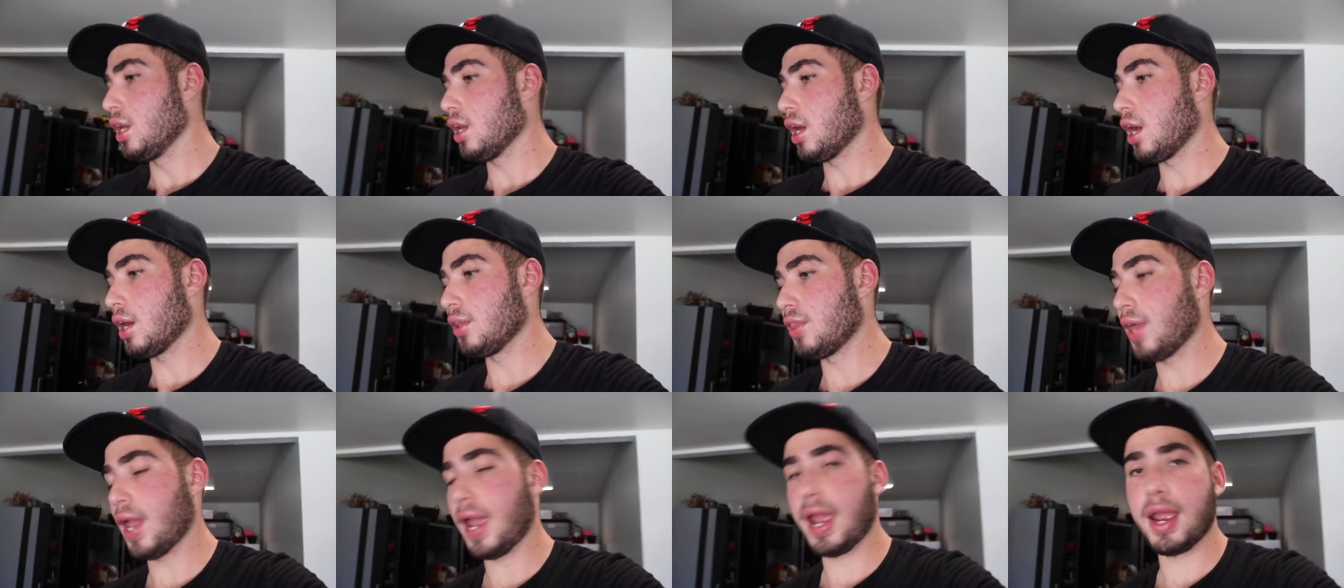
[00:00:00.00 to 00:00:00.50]

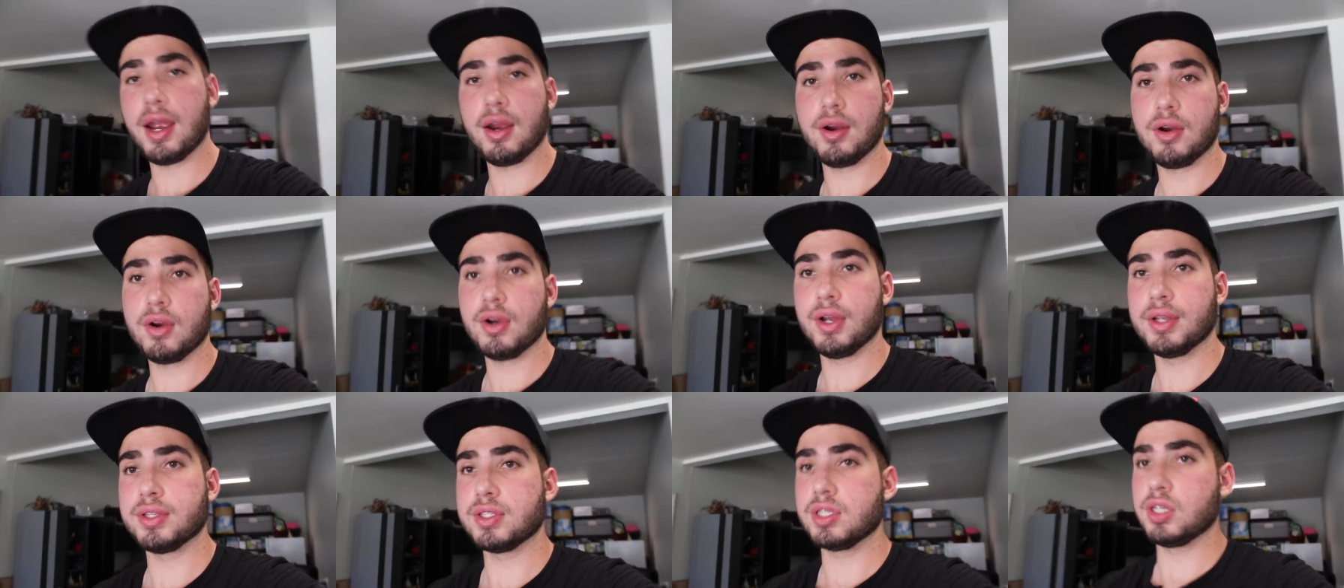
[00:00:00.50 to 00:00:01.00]
uh, the
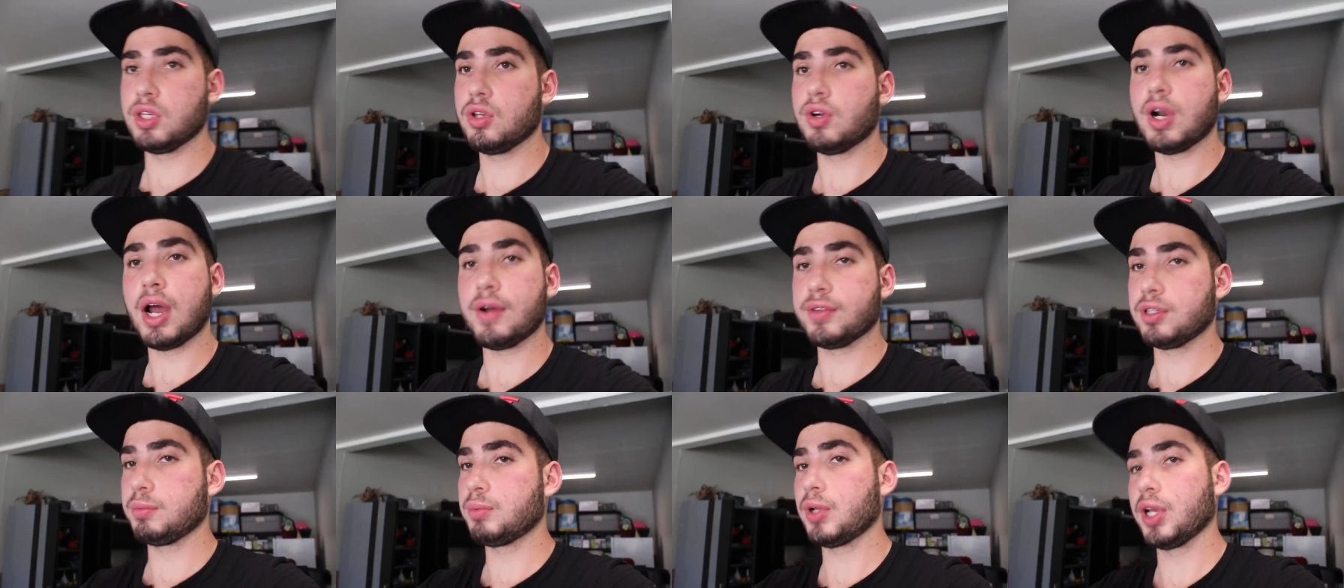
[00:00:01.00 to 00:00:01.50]
error and you
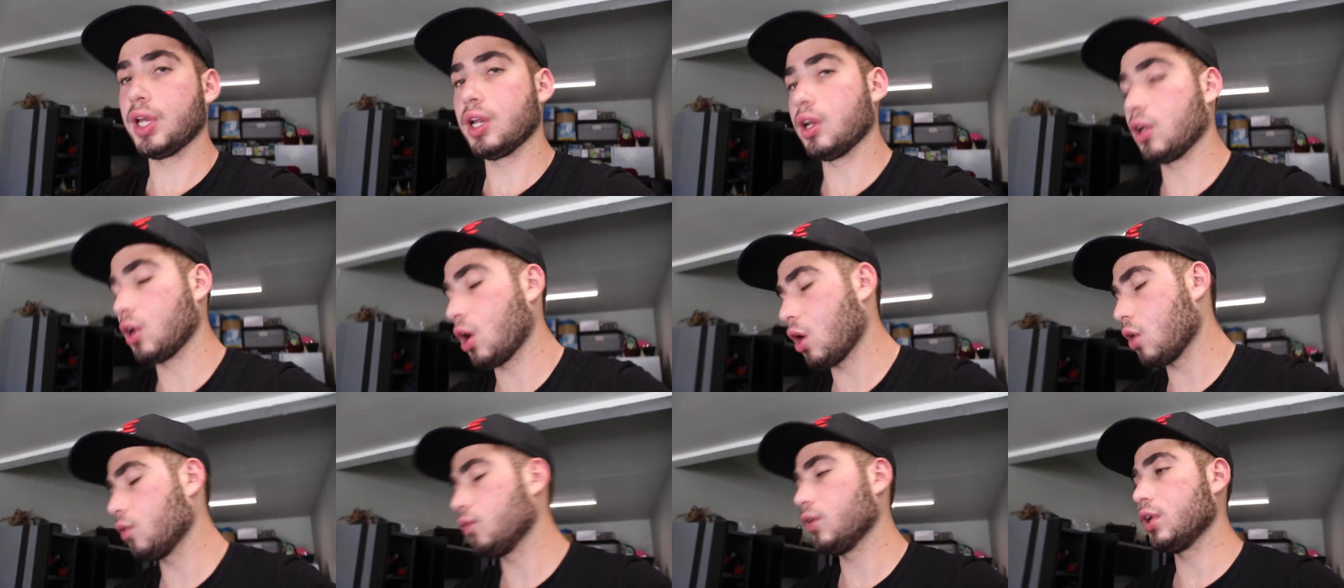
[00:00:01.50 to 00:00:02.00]
don't have to plug in a
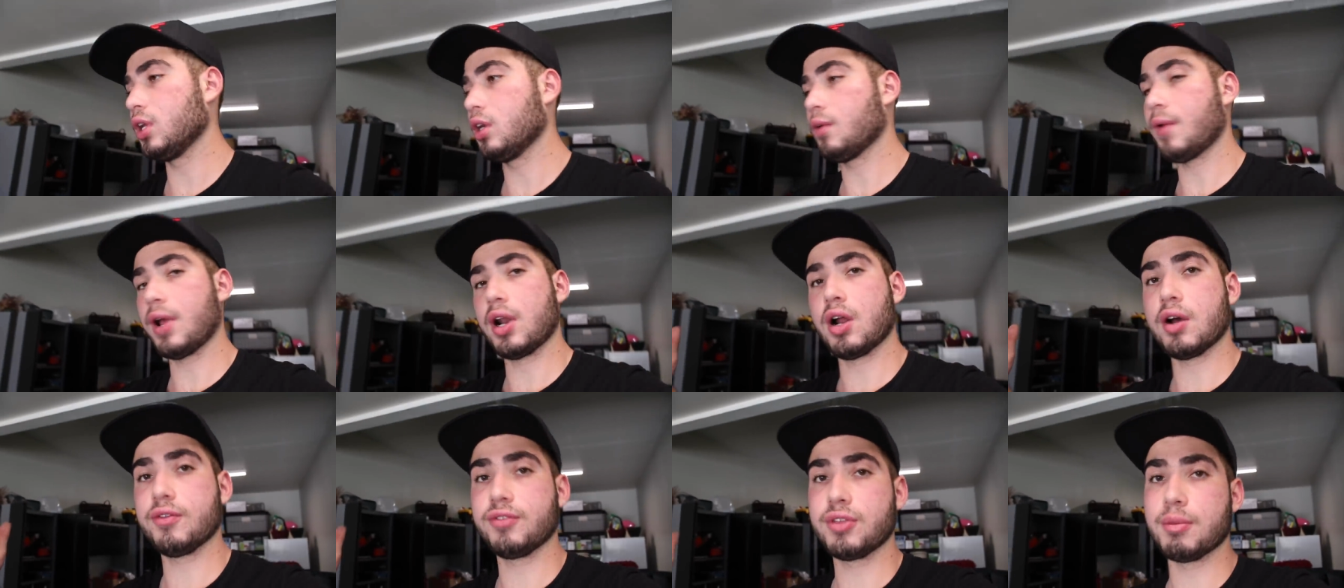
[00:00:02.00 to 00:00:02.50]
code reader
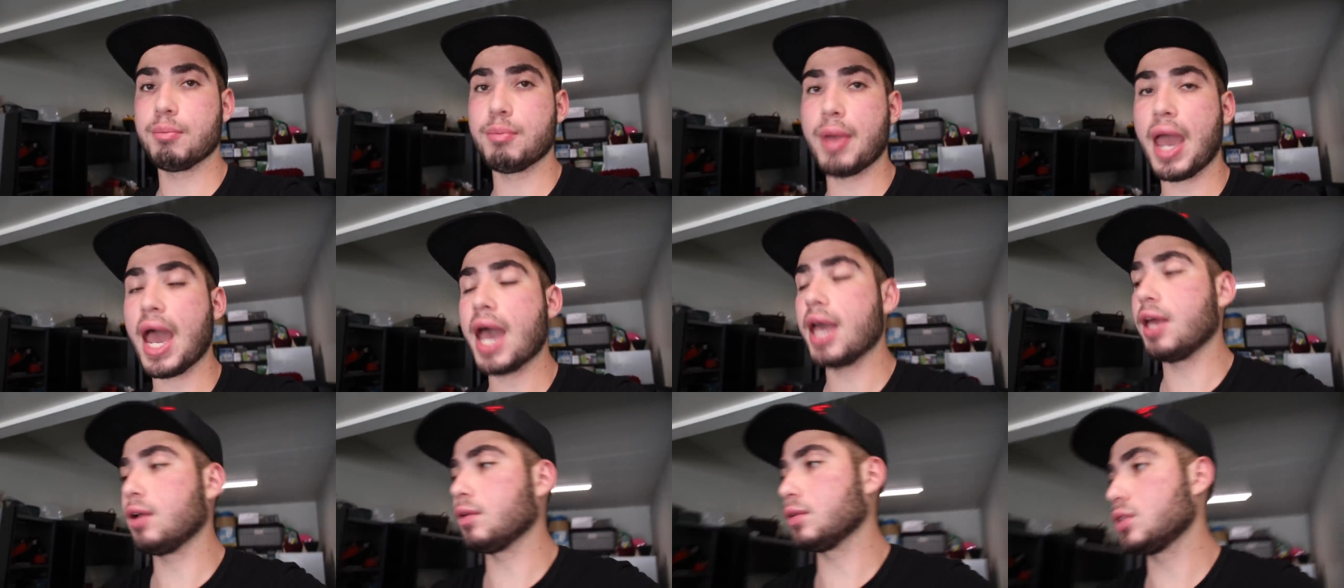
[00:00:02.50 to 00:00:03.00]
right off the
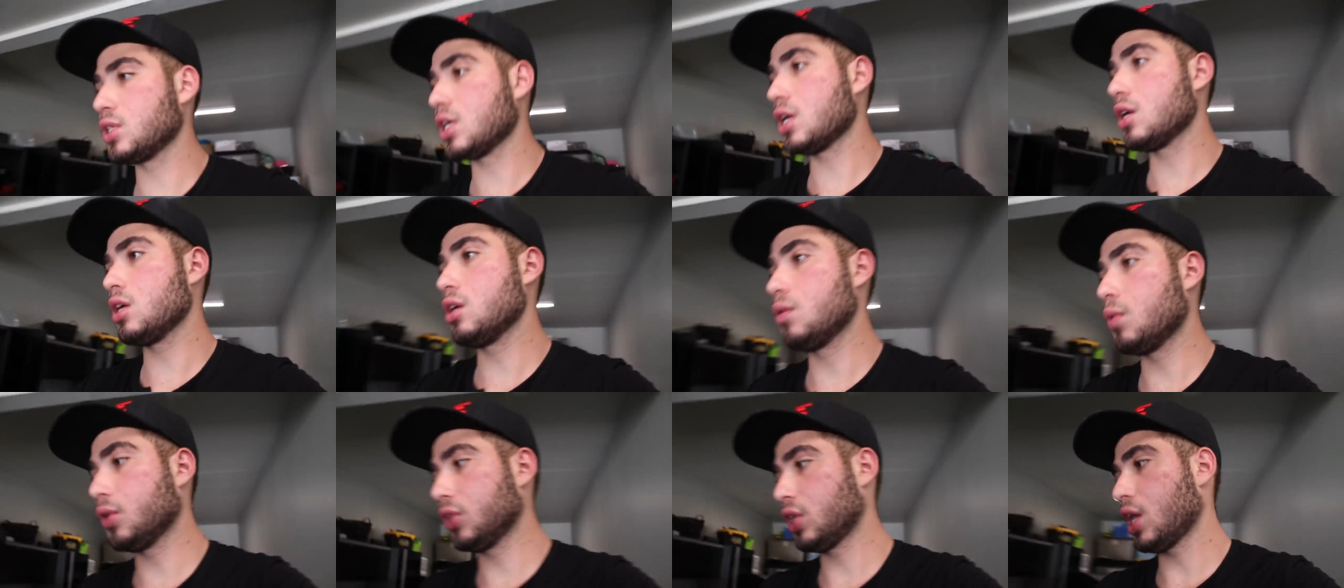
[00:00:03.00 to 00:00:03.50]
bat. It'll
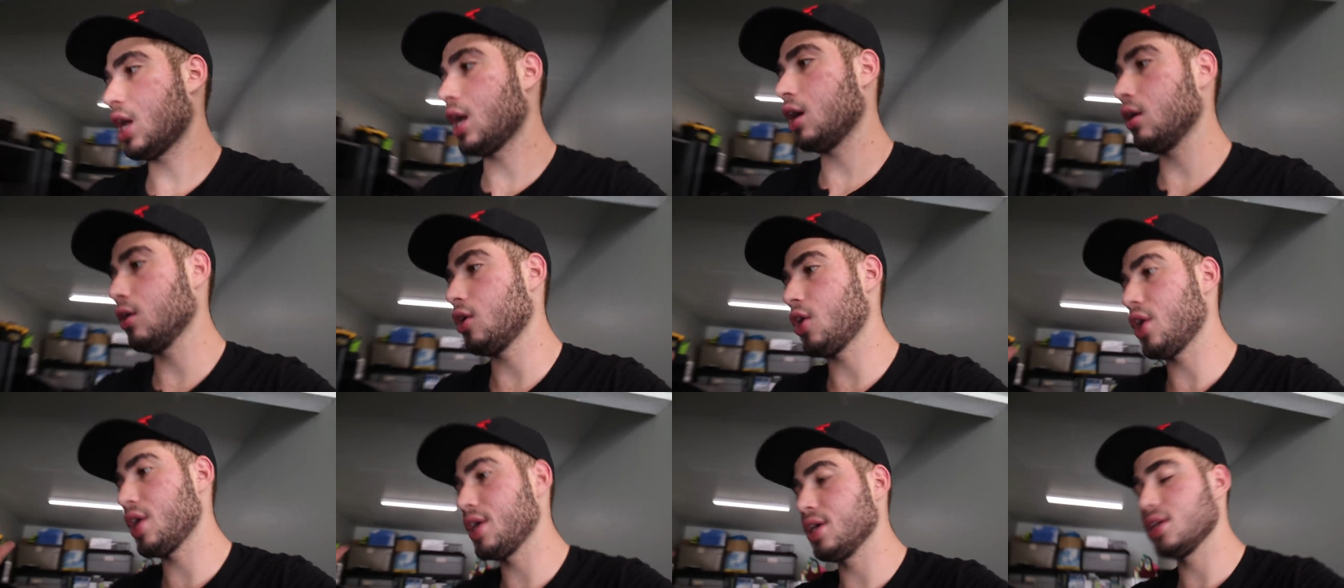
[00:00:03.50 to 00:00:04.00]
tell you what the
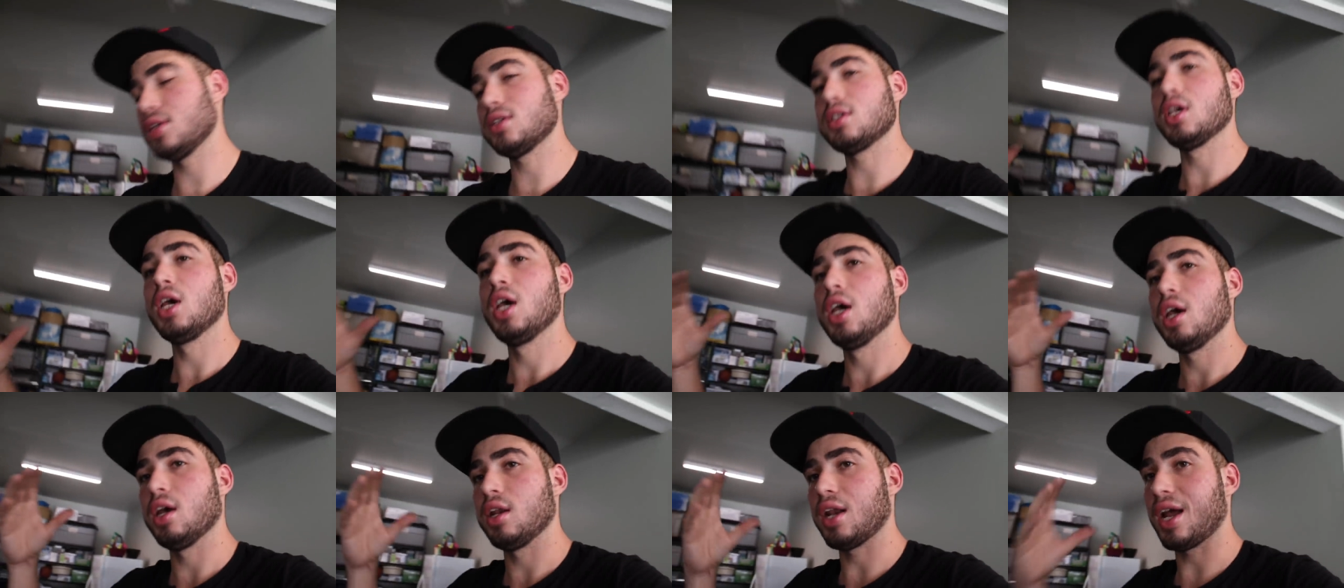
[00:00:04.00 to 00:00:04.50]
error
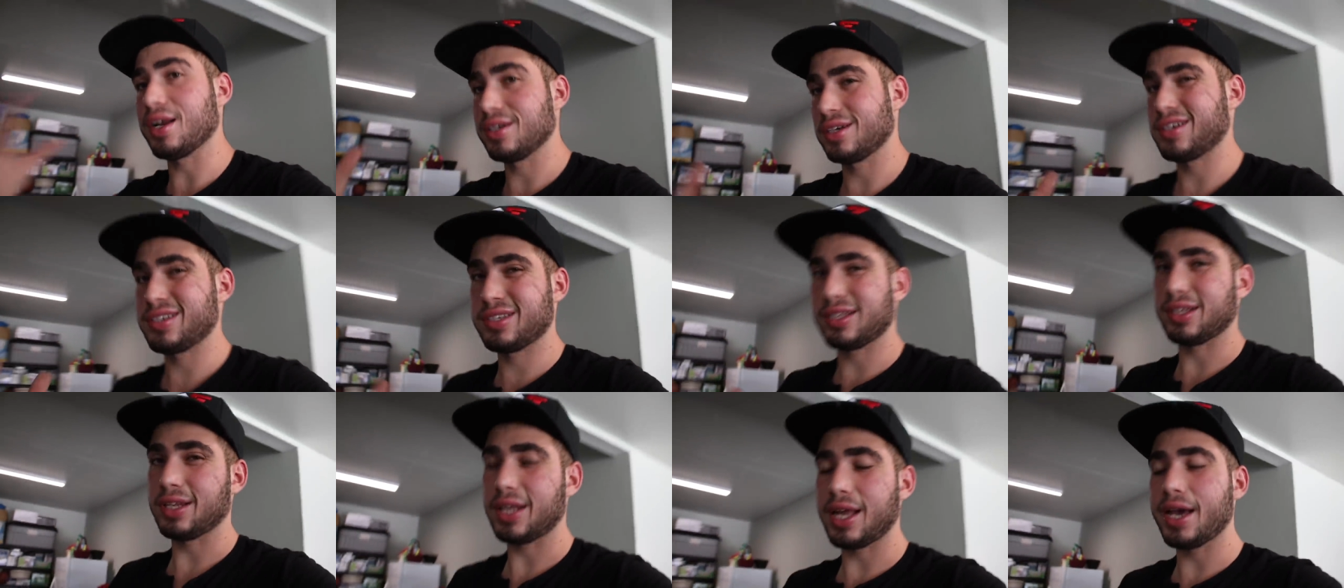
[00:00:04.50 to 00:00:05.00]
is, not
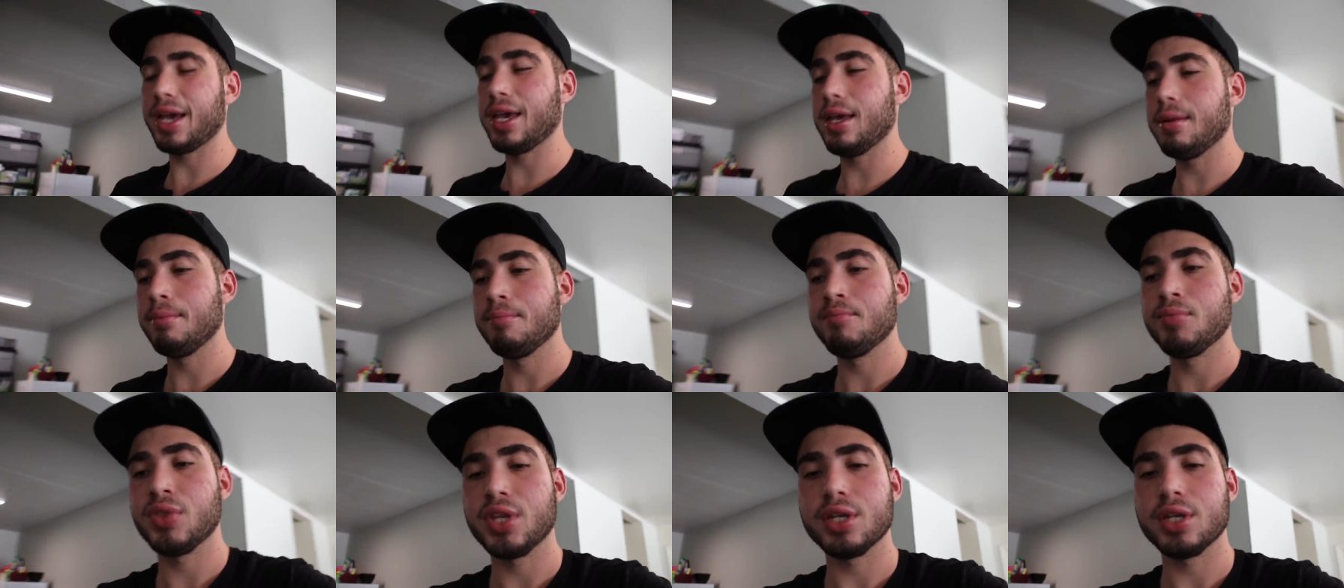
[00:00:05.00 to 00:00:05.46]
just the light.